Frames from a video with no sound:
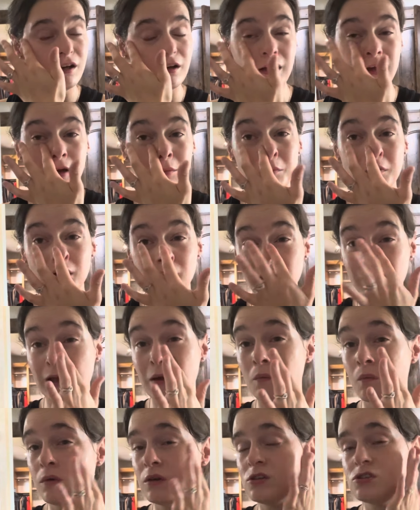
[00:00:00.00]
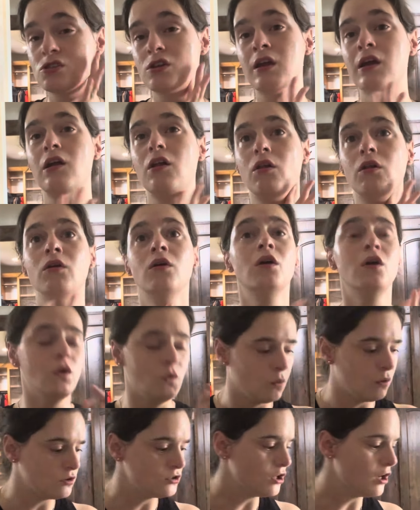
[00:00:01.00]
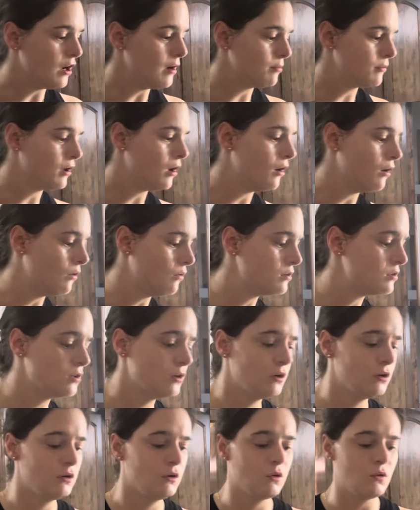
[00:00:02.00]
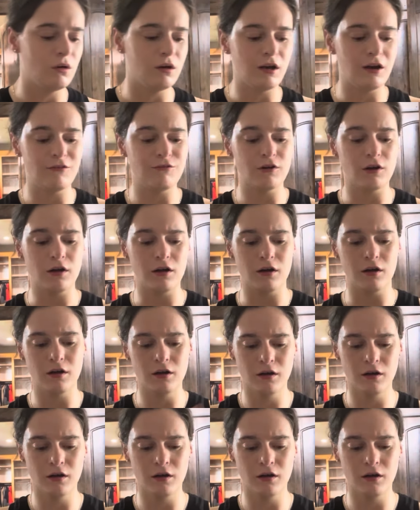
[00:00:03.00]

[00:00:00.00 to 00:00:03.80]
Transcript: I'm gonna get one gel, one top coat, whatever.